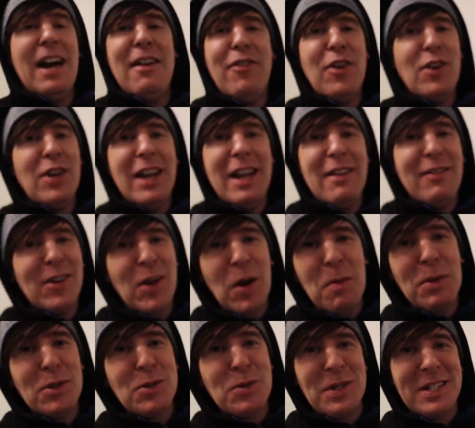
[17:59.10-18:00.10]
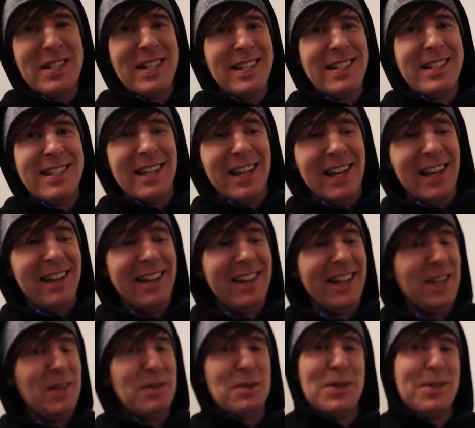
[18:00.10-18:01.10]
iPhone 11 got put to its test today,
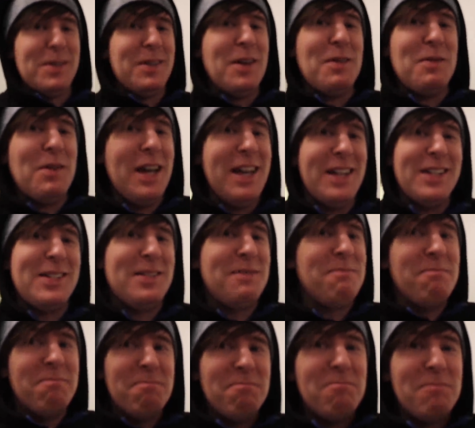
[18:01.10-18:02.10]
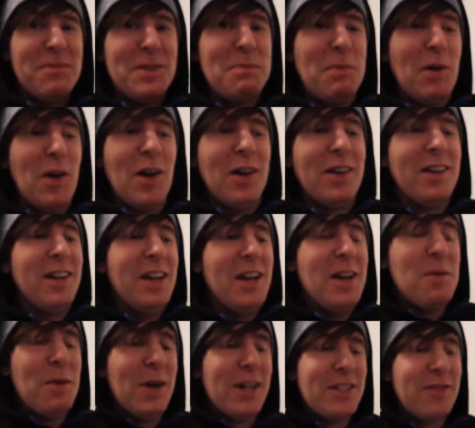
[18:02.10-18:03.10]
and it was spot on,
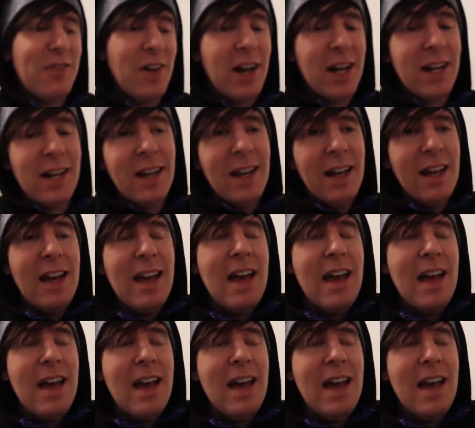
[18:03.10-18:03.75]
works fine.